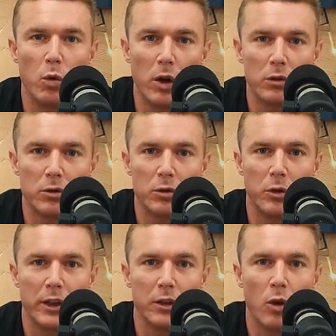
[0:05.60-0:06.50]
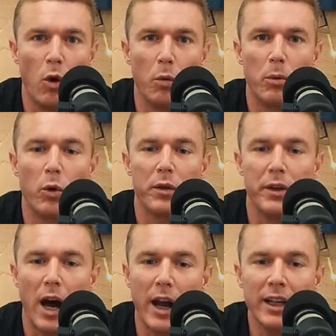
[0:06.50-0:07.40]
Welchel Culp
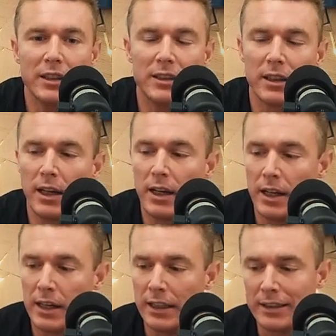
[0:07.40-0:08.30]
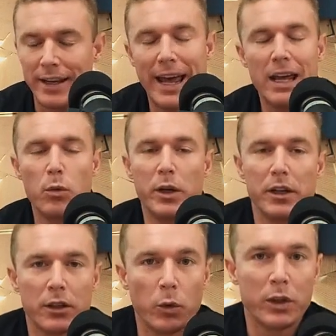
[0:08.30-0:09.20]
orthodontics. Today, we
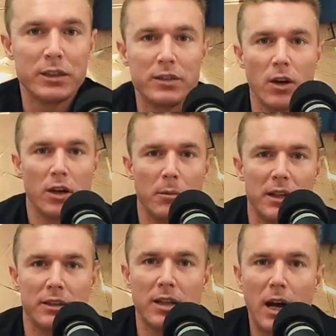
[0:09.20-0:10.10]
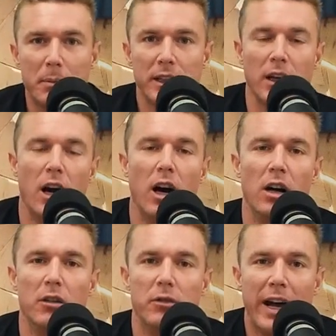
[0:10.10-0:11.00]
are going to talk about the topic
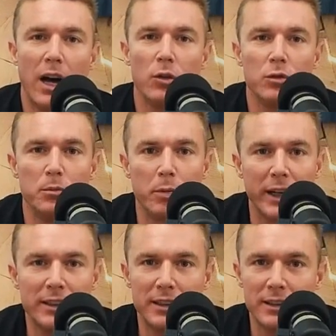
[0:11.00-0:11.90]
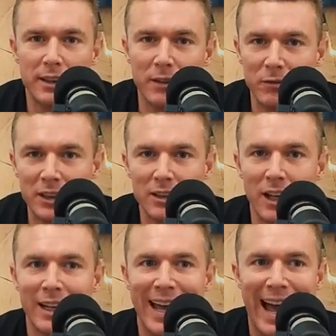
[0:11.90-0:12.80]
of how do braces and
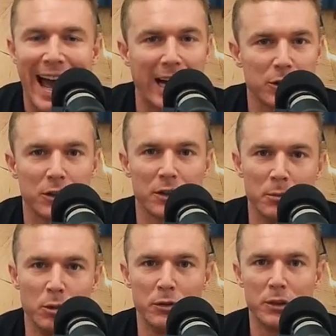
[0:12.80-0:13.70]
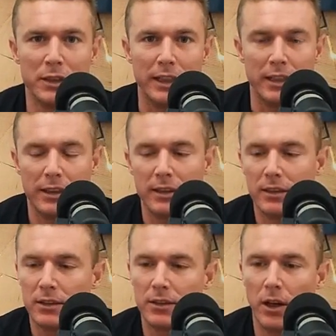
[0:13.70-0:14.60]
Invisalign actually move your teeth?
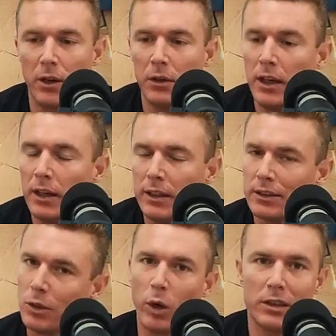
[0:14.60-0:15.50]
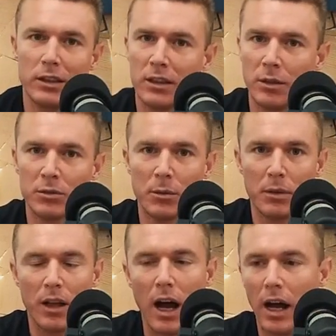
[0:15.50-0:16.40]
So this is a question that comes up a
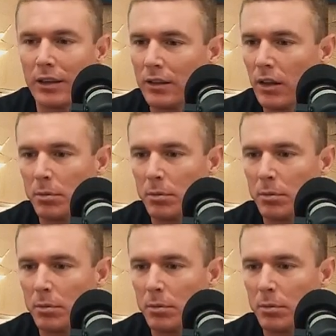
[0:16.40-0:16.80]
lot.